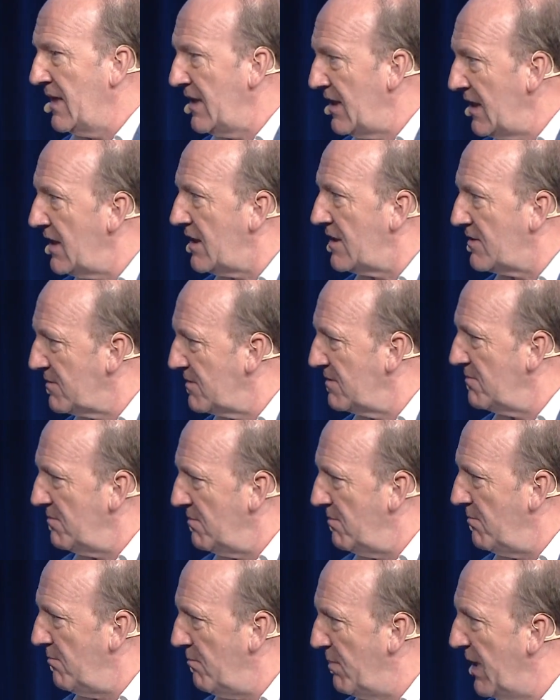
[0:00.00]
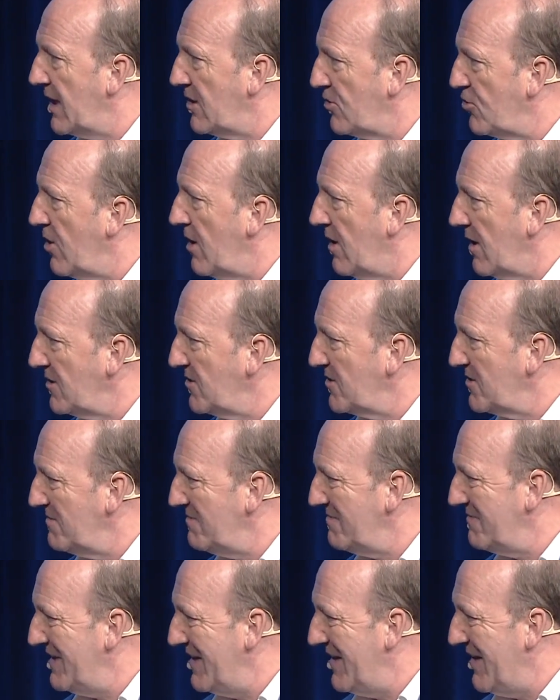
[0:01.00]
need big trucks.
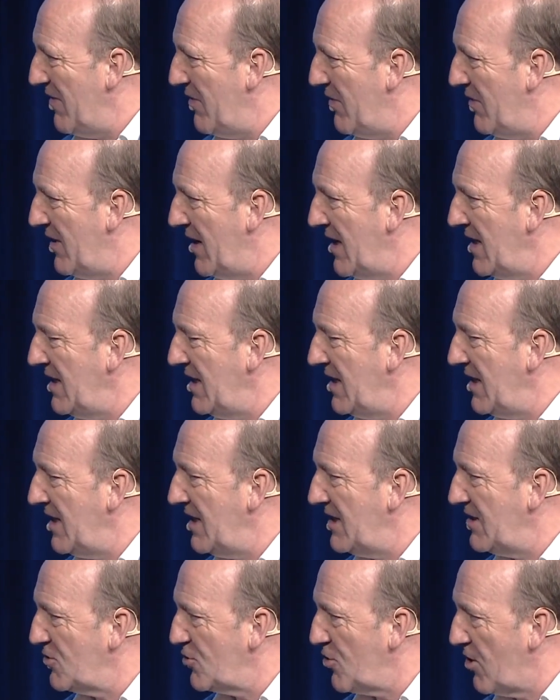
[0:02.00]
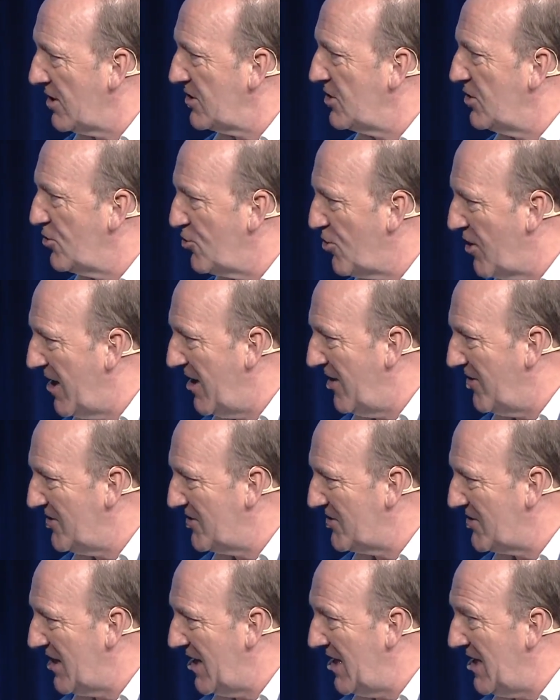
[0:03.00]
They need trucks and
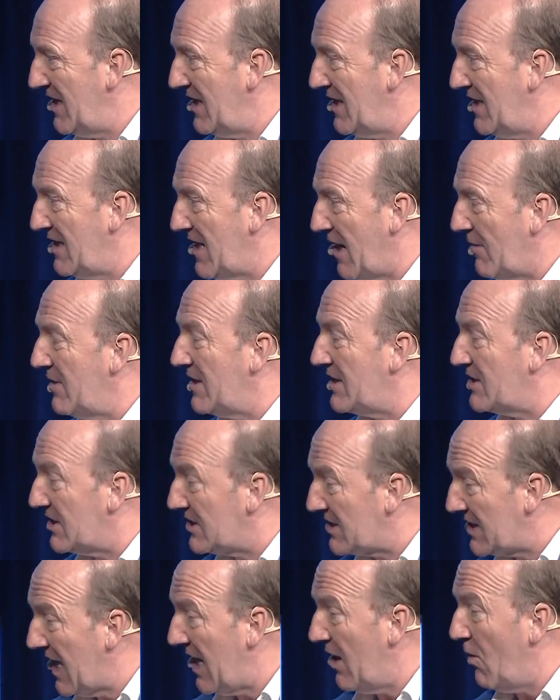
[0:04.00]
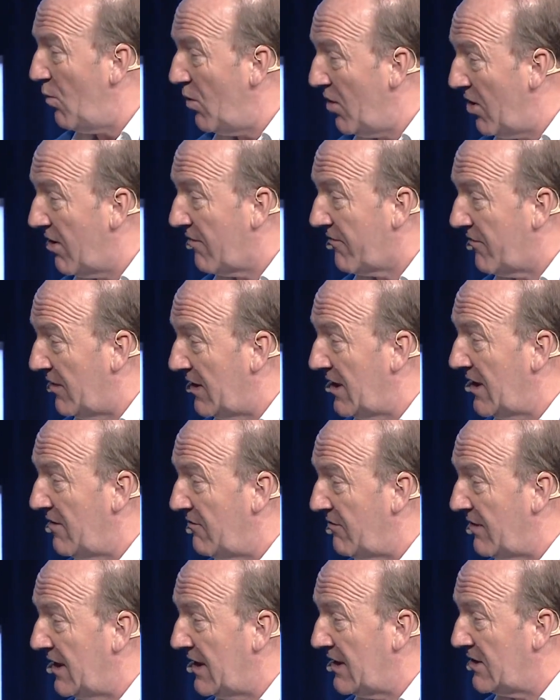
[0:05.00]
trailers. They need. I mean, does that work for
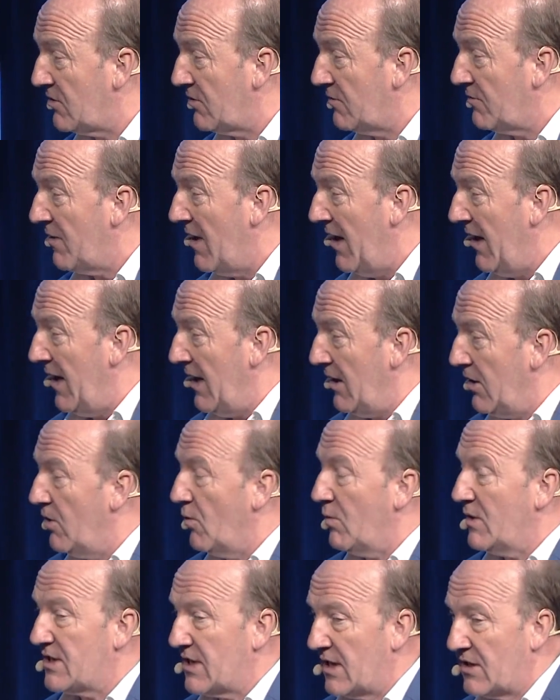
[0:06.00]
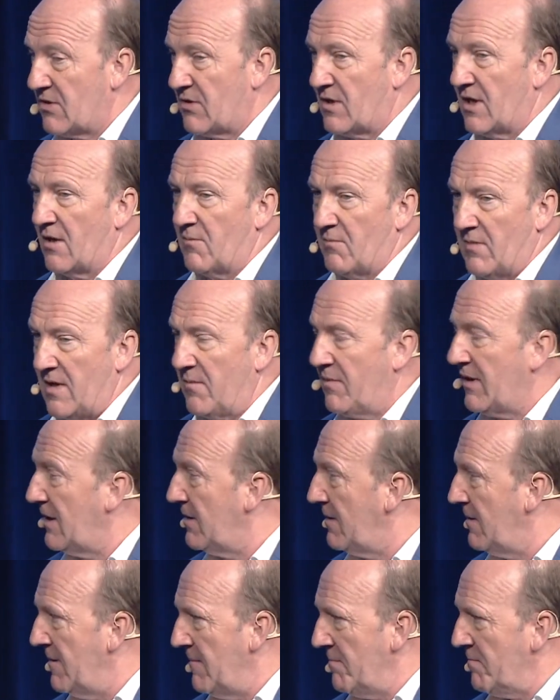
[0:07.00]
EVs? Or we tend to think
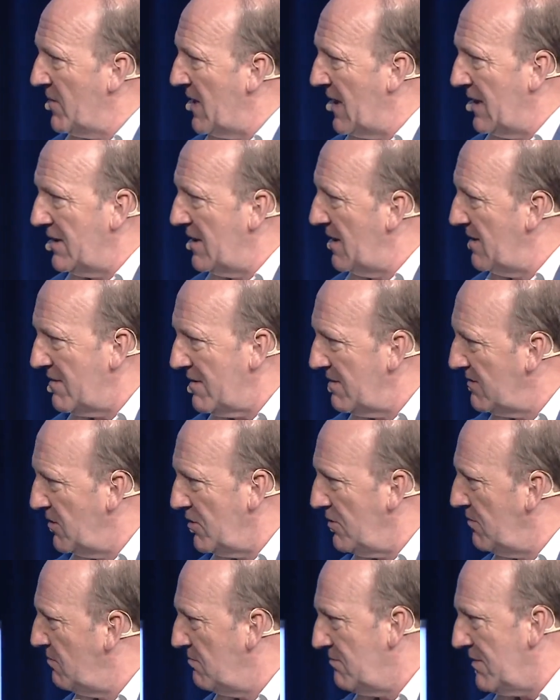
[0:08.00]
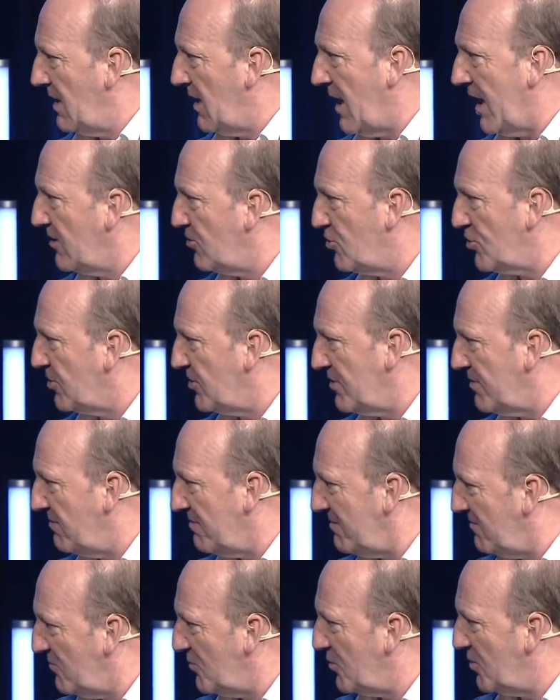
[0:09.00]
maybe hydrogen
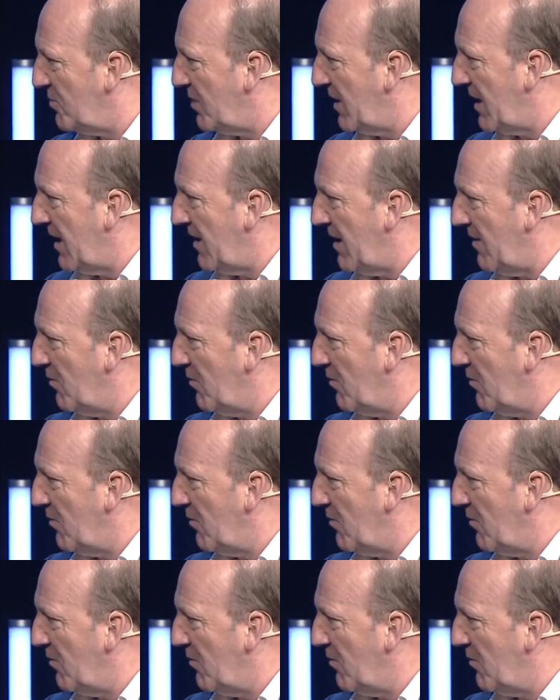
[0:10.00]
would be